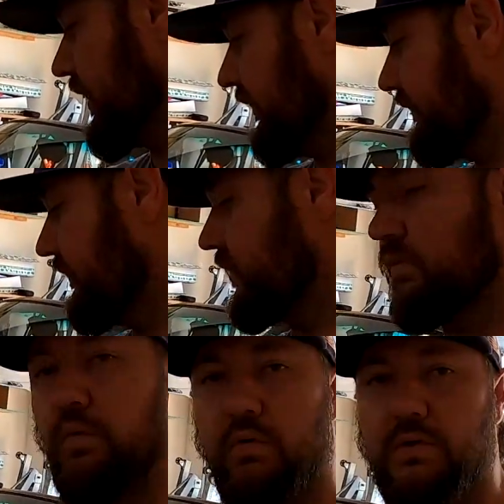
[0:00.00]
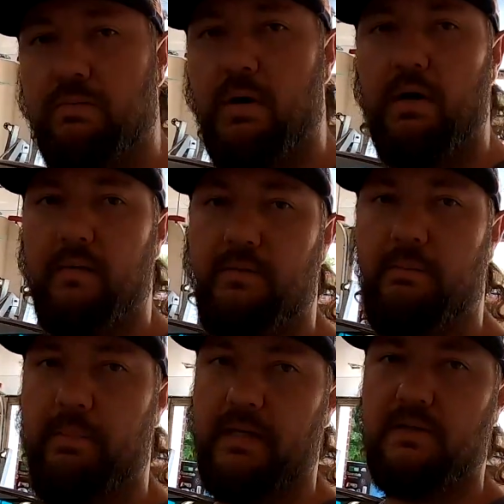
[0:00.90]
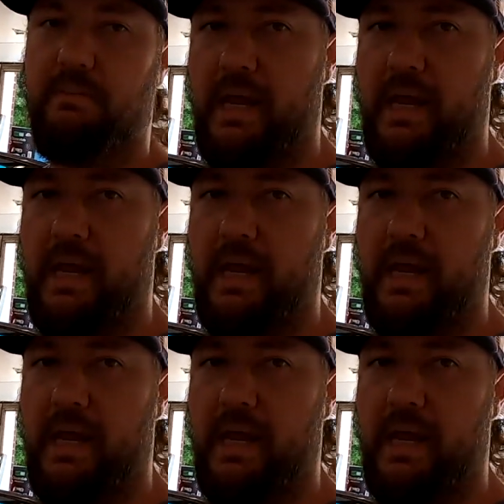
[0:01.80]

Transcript: kind of the worst spot of the best